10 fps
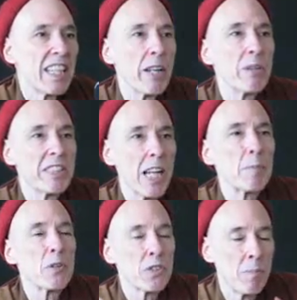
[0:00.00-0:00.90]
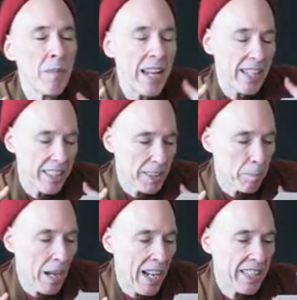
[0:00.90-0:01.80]
He was able to make his
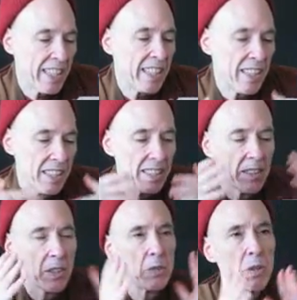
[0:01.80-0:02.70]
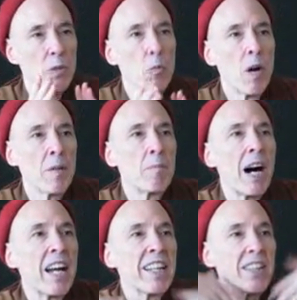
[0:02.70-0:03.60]
body, with one
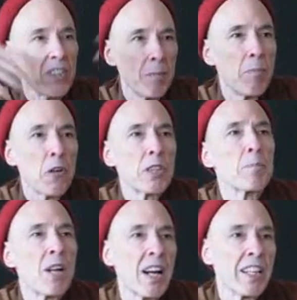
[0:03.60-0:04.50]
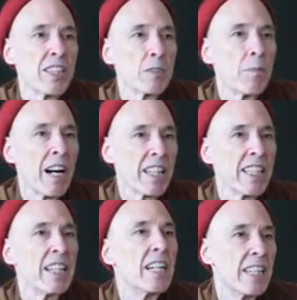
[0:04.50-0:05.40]
body, to multiply his
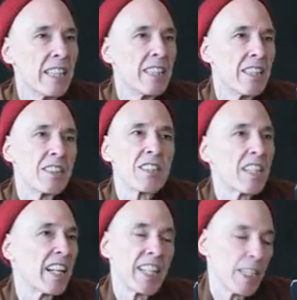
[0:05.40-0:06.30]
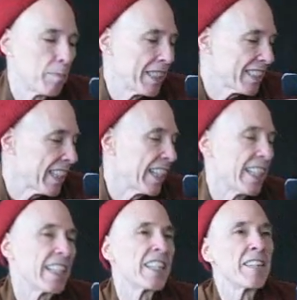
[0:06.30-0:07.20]
body so that he could be
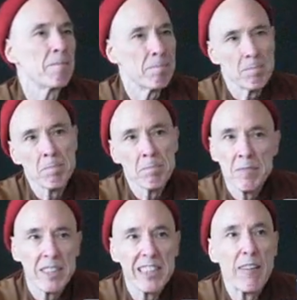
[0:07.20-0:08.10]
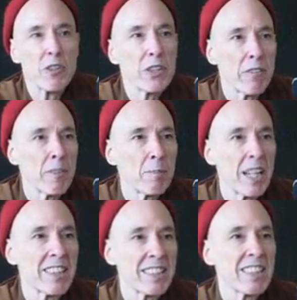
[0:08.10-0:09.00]
seen in several different
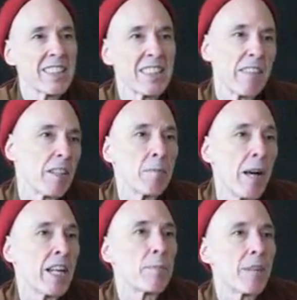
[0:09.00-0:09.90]
places, even many